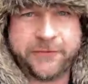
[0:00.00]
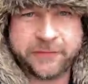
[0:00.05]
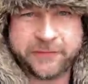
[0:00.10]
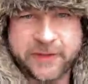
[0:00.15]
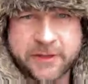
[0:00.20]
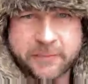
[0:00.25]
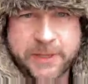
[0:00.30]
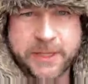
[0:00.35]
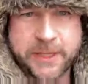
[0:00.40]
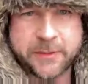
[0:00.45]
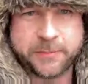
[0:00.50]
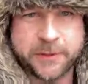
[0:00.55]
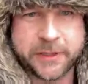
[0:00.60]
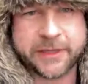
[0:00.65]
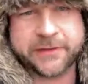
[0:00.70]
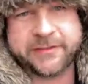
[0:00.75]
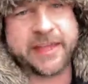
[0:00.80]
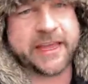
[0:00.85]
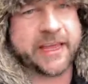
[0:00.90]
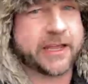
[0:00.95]
and 50
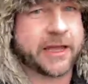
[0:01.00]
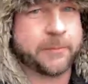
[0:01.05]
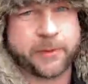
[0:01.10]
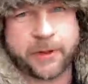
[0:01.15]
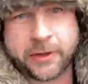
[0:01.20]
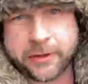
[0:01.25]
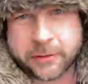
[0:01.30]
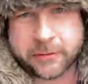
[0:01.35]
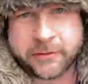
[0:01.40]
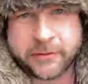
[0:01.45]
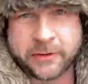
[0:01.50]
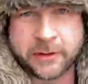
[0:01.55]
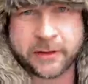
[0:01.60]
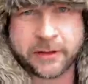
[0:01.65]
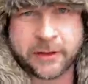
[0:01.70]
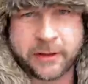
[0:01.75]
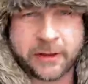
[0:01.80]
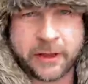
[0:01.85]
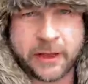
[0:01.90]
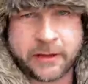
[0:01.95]
people and take up all
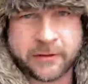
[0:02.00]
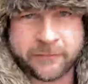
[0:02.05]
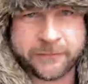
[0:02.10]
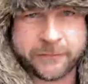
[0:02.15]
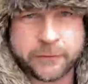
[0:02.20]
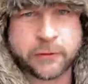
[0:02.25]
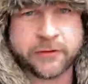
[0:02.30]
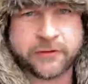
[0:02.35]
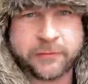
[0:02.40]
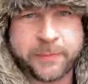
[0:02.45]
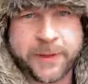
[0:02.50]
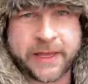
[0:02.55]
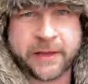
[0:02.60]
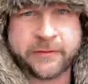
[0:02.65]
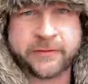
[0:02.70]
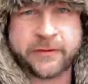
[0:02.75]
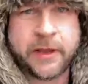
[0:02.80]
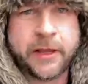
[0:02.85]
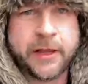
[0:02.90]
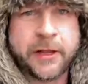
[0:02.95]
the floor
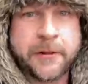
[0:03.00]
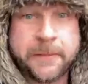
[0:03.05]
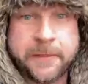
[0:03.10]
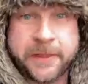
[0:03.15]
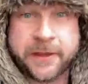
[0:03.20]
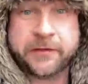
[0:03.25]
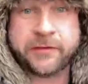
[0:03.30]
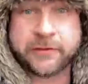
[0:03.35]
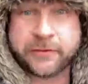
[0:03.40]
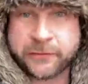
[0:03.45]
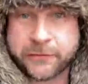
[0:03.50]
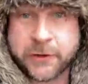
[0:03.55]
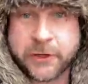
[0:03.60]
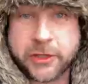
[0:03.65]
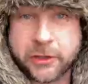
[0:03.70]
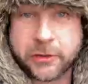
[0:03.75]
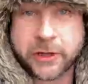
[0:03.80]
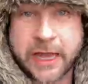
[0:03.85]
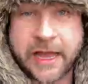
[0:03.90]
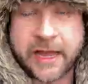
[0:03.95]
space. This is for
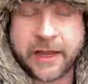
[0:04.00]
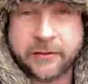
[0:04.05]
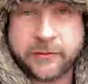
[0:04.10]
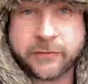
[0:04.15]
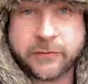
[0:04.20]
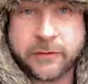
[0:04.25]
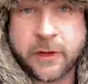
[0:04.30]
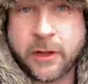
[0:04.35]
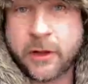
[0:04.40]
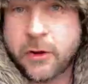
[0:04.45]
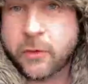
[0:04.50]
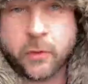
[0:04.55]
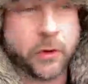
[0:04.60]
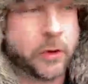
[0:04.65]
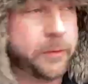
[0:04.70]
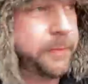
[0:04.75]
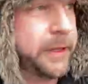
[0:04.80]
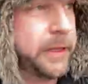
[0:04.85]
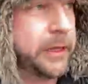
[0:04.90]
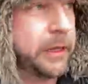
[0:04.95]
you guys.
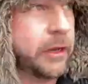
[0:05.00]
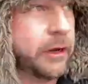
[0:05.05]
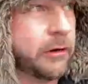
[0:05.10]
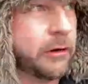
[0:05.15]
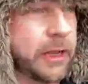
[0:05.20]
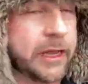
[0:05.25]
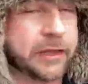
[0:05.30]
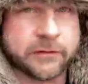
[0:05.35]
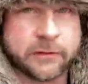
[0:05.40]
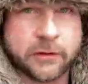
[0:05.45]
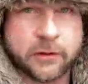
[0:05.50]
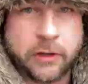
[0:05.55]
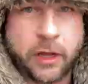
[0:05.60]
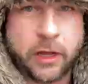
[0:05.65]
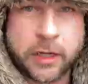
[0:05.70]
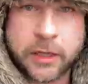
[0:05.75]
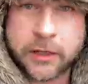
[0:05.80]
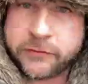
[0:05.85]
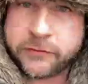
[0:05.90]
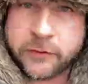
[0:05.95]
We'll be here as
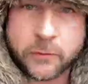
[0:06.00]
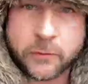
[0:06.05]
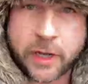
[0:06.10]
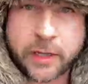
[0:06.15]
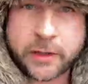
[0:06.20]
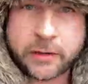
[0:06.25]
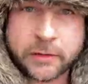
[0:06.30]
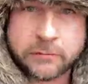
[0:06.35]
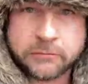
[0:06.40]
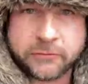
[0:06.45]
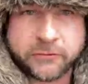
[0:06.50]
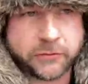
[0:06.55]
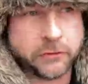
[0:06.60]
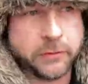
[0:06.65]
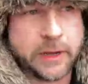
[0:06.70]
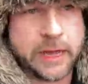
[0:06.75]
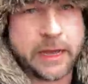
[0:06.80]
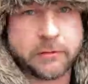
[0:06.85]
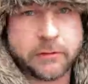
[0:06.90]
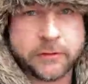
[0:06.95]
long as you want,
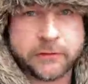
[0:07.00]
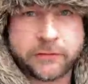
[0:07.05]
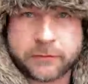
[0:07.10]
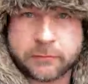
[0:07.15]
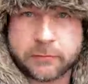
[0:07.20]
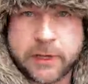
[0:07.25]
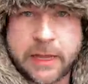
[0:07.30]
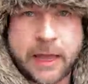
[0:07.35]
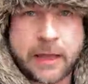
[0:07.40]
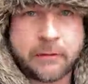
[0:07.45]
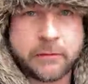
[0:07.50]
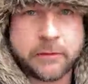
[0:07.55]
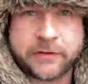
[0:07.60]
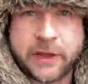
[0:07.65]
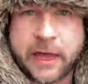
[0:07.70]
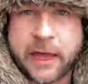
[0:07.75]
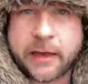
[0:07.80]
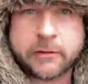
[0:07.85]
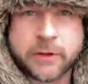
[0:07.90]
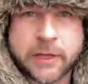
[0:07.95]
2 hours, 3
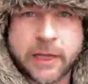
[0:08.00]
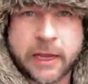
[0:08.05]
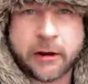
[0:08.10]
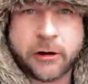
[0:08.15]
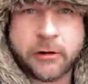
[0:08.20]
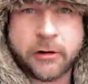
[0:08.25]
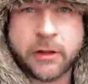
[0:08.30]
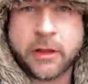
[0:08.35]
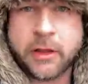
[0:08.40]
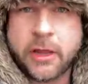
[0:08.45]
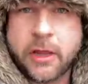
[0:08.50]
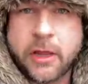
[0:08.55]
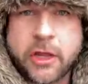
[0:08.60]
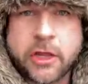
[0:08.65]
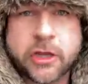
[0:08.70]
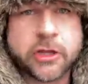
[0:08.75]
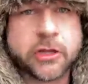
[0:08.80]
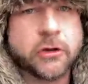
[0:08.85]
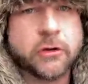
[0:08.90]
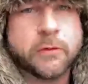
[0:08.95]
hours, I don't care.
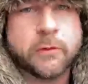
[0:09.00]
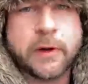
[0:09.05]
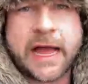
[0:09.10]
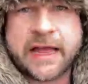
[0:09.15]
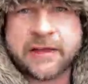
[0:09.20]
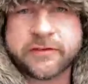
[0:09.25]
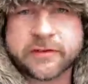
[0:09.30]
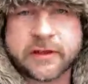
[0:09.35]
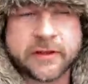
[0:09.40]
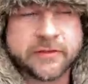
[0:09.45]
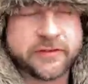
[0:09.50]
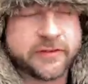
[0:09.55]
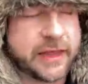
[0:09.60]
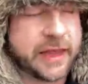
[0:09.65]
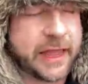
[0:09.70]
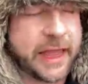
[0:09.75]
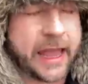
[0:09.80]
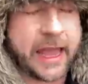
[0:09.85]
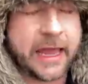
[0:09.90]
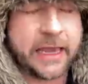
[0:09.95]
You ask
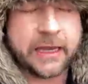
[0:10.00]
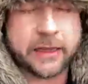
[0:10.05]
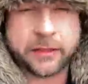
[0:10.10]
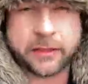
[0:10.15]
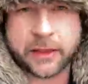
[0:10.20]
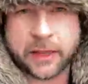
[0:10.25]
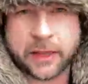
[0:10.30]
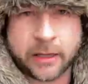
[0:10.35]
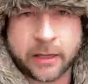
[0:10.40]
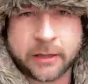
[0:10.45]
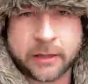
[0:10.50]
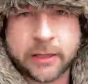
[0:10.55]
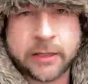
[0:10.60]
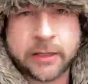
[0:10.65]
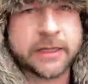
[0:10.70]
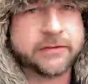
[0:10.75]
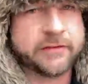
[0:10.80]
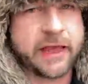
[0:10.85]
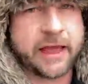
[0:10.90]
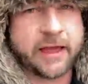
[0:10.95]
us anything.
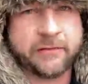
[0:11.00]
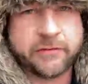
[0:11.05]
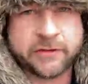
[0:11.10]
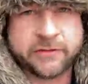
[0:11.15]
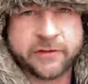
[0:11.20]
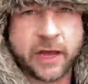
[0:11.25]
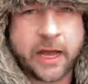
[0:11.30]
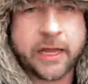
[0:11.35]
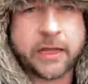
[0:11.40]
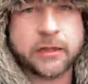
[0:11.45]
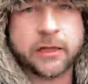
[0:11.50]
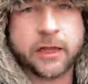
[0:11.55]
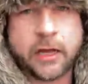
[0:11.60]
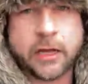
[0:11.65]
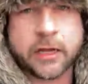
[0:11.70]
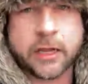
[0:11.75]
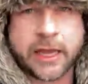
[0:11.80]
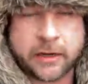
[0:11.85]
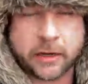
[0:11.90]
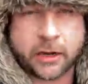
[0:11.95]
Let's have a
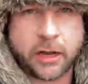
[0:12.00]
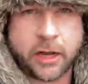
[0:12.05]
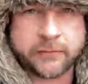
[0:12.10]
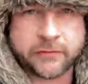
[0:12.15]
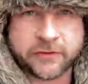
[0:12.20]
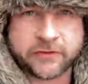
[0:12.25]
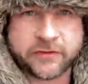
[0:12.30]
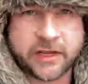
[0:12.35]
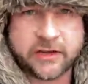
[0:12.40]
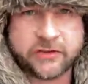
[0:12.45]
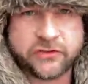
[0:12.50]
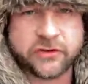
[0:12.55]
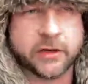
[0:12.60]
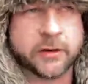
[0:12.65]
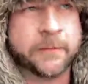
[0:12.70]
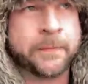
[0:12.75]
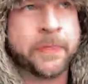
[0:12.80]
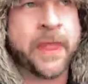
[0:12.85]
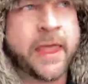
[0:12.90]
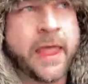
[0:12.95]
dialogue and a
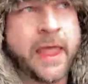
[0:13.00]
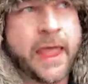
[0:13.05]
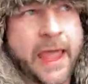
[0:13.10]
conversation.